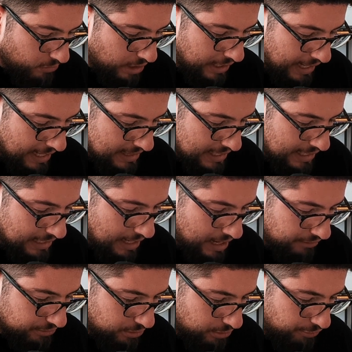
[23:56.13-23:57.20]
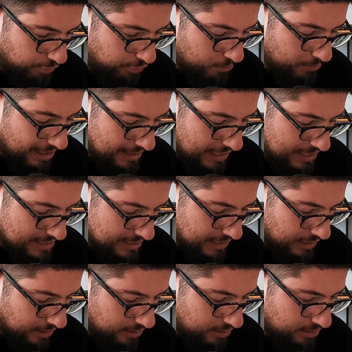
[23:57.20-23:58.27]
And then after format
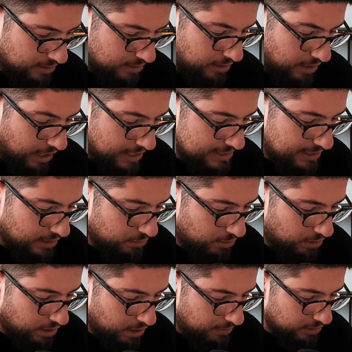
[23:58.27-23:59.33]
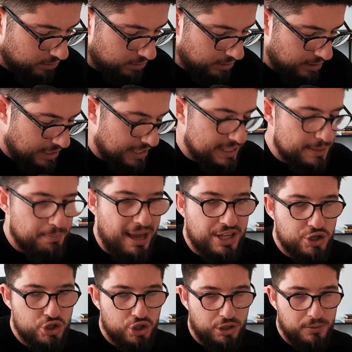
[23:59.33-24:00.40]
testing, I started to think about
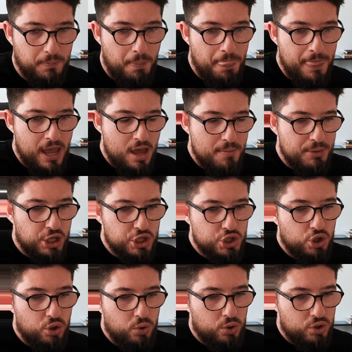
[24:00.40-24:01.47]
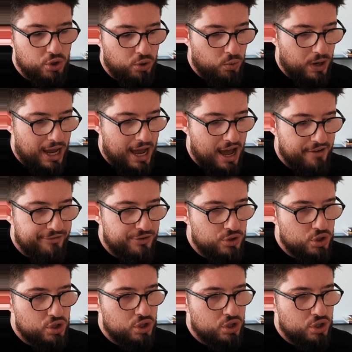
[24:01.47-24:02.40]
expansion, because you don't want to have just